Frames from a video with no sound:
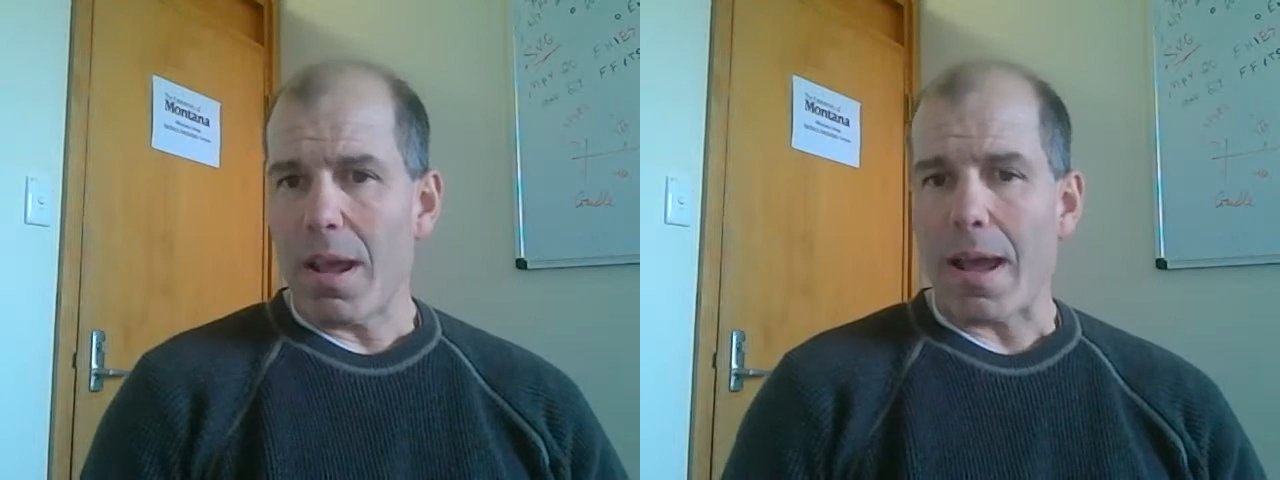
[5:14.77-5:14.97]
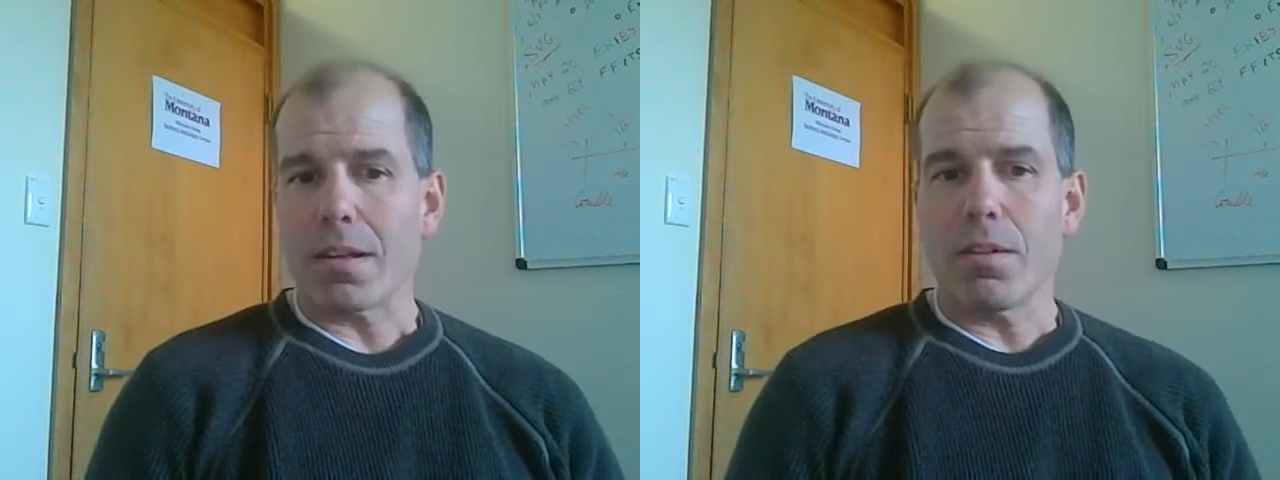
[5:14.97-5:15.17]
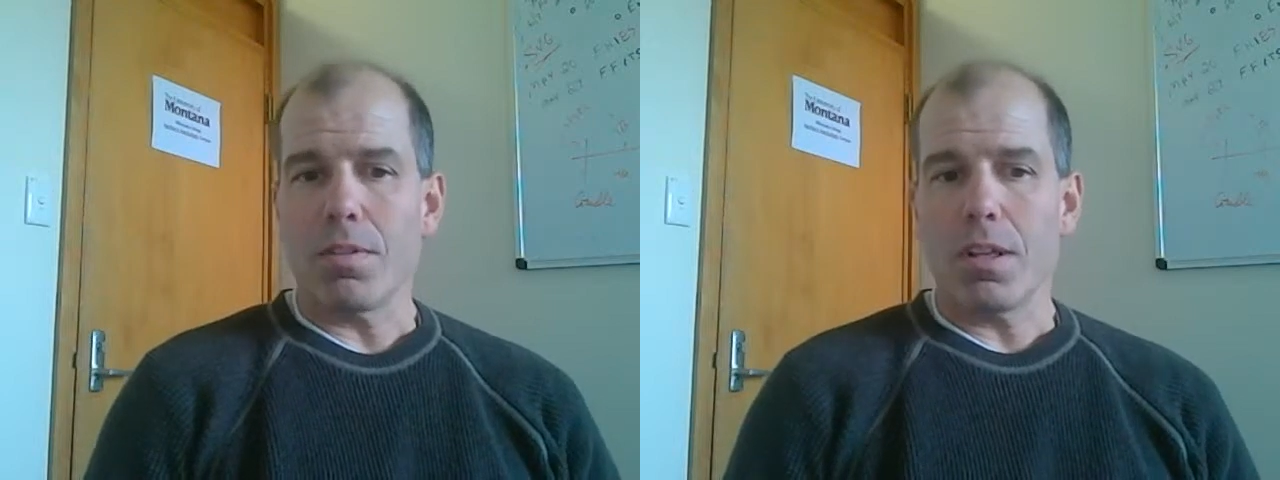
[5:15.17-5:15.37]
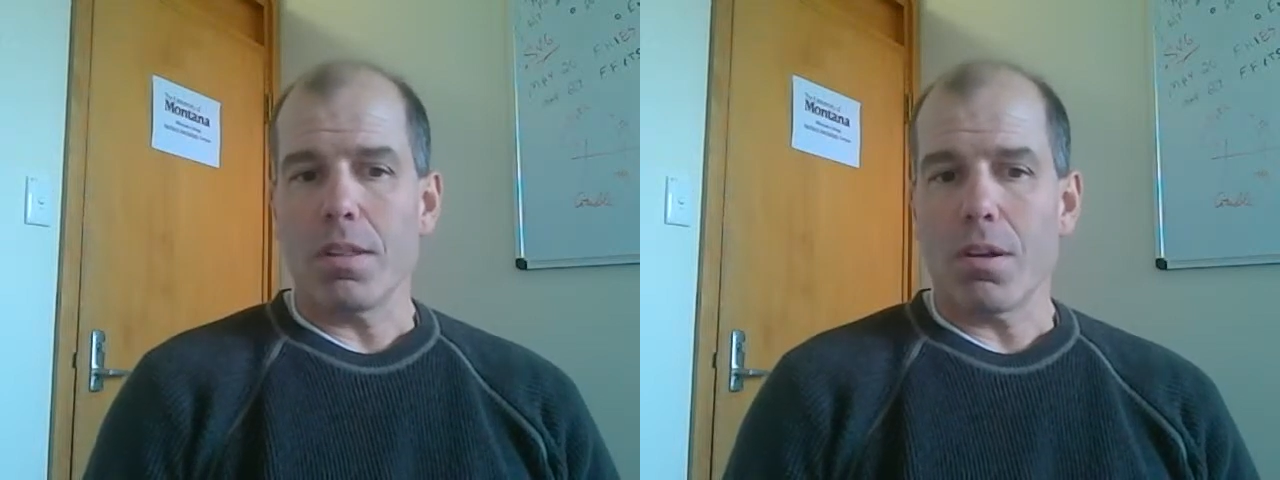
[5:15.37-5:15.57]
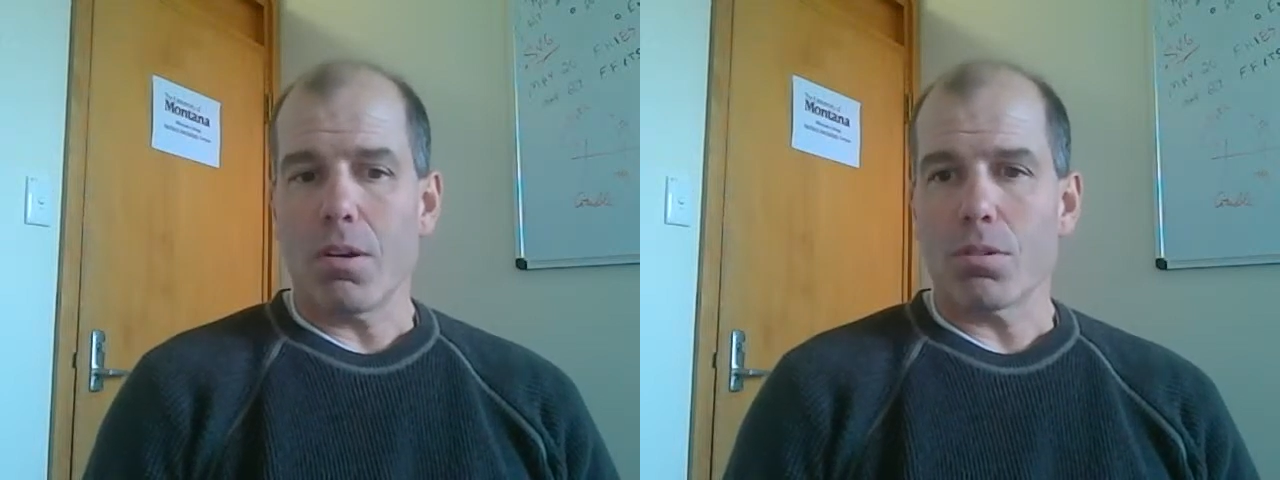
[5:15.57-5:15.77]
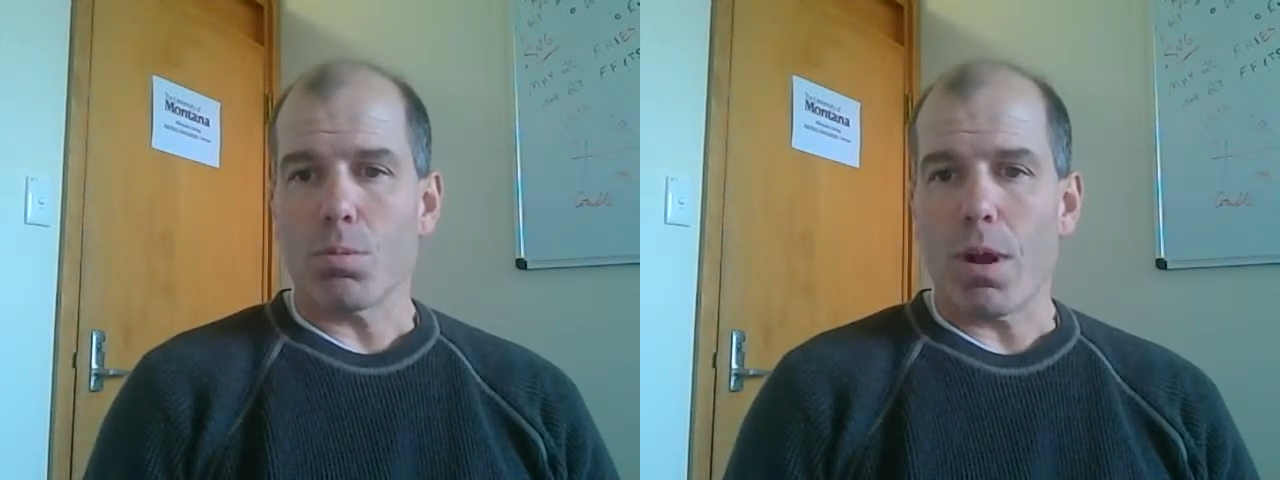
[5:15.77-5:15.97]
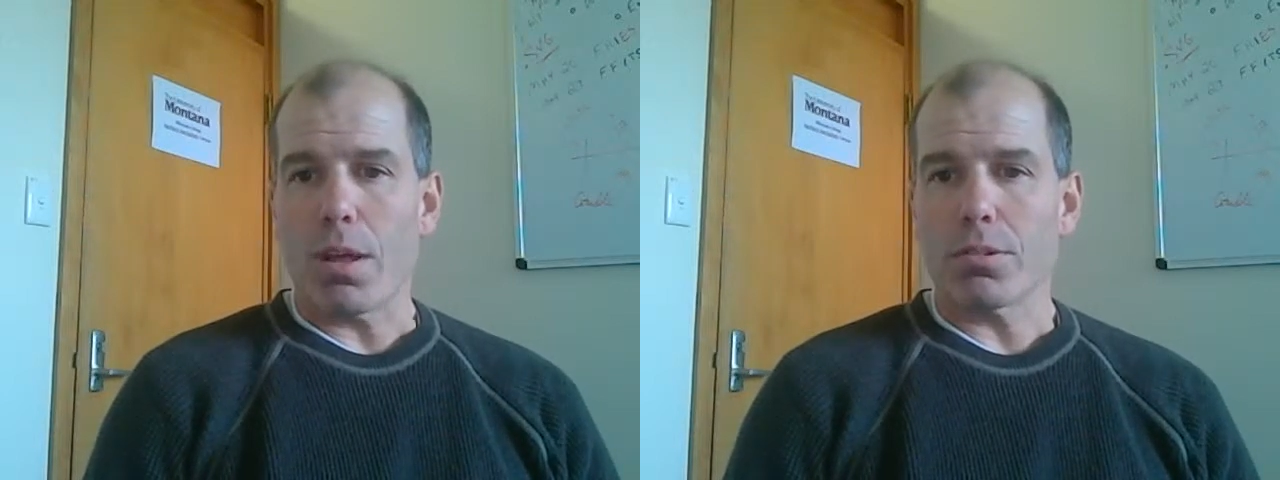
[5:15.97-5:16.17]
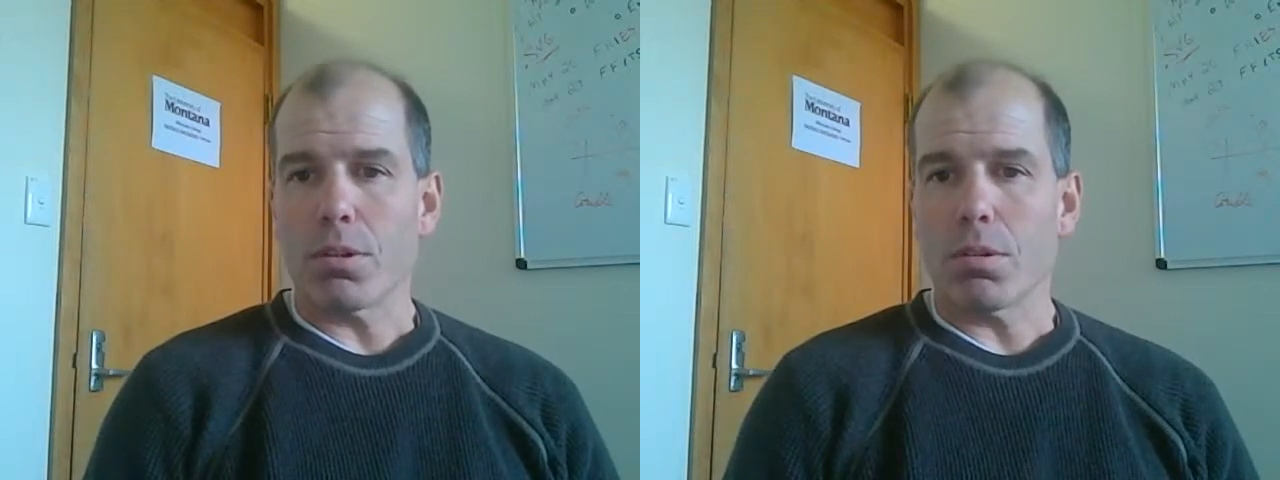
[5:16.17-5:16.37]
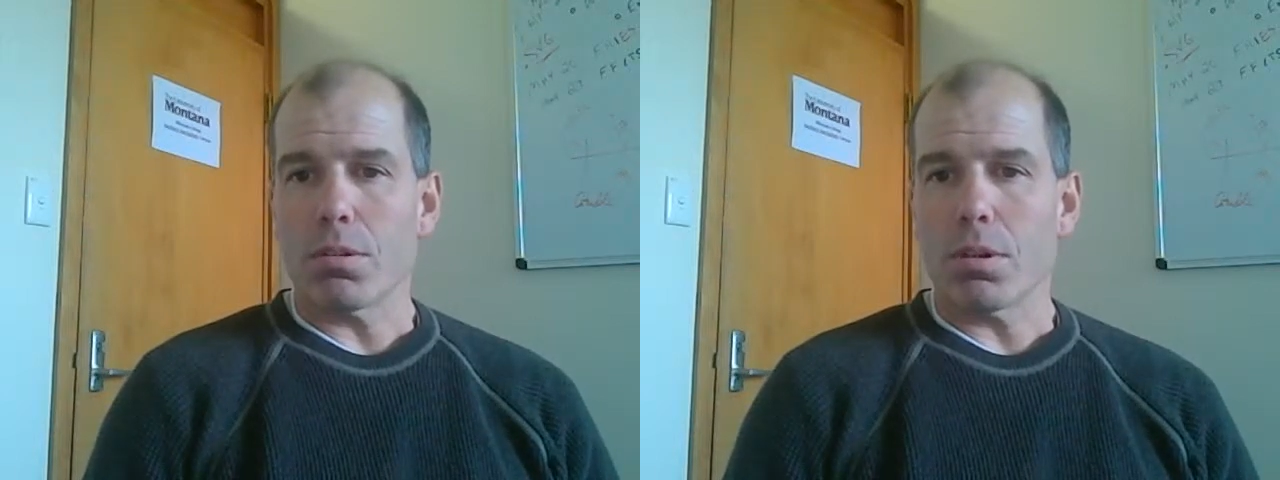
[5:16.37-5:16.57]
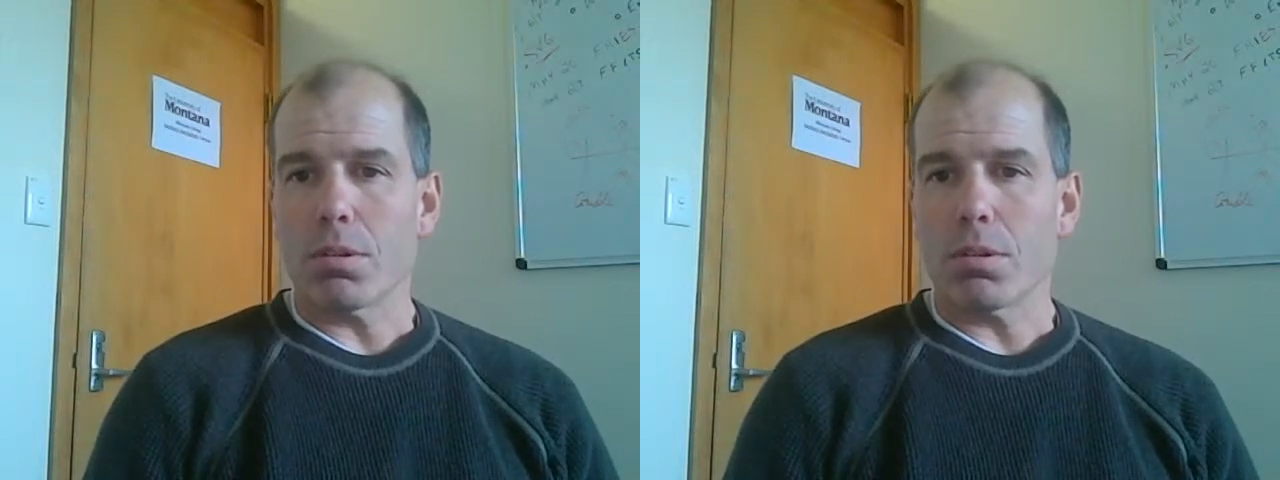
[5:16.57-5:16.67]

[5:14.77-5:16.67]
activity in there as well. So